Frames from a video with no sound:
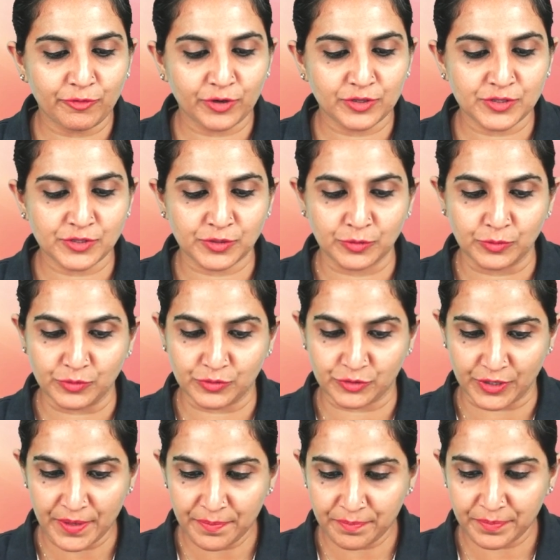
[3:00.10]
the school
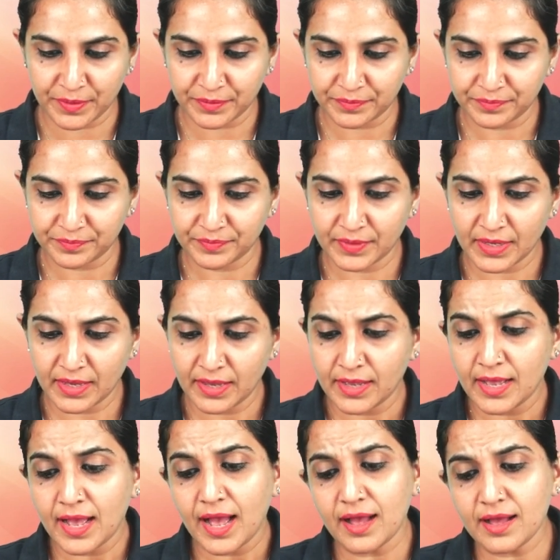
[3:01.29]
trip?
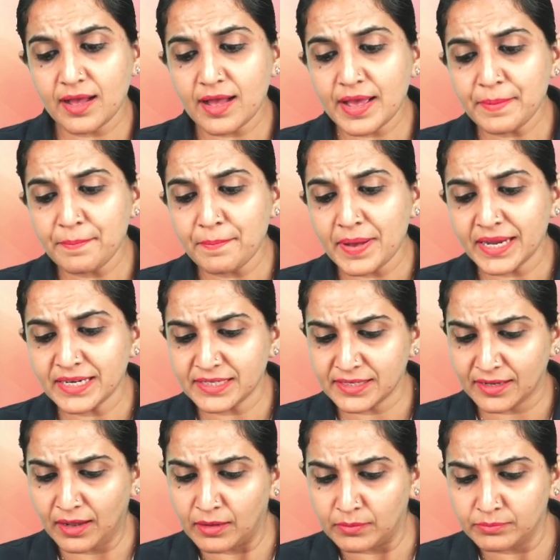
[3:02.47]
I might
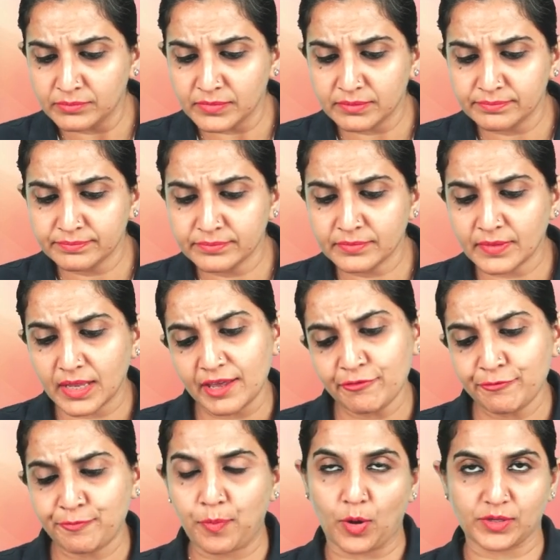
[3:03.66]
come
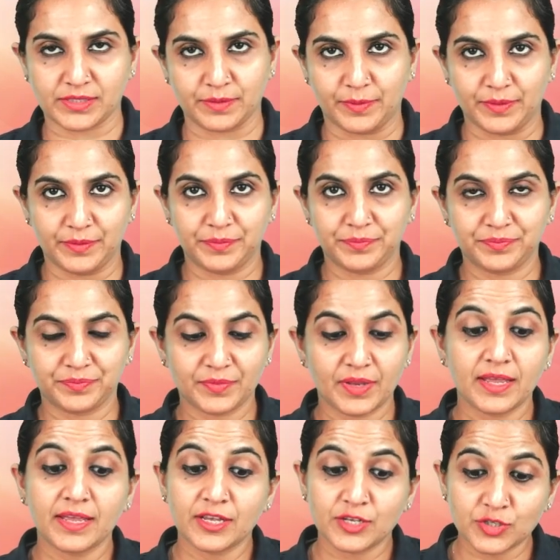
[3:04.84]
if possible.
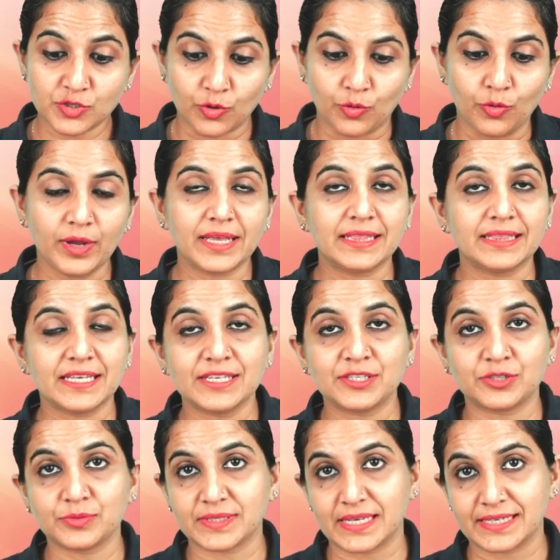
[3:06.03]
So in these
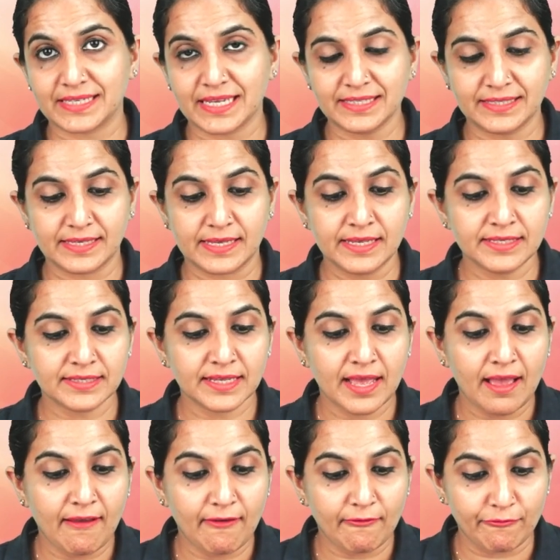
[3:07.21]
two sentences,
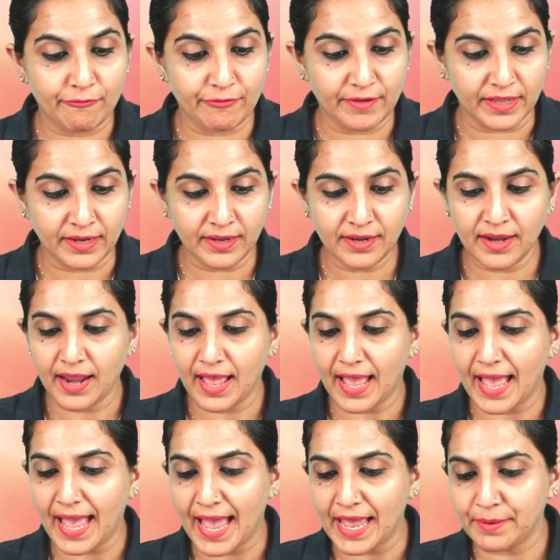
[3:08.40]
will
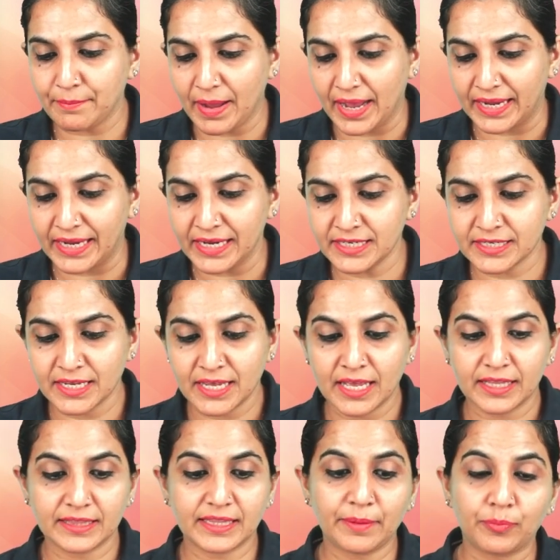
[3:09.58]
and might,
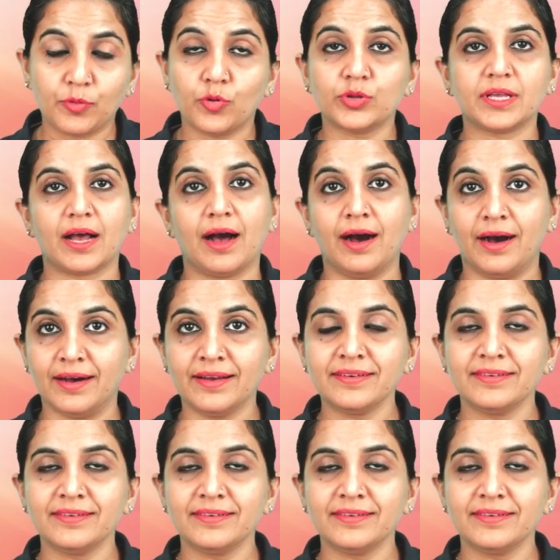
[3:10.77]
they both are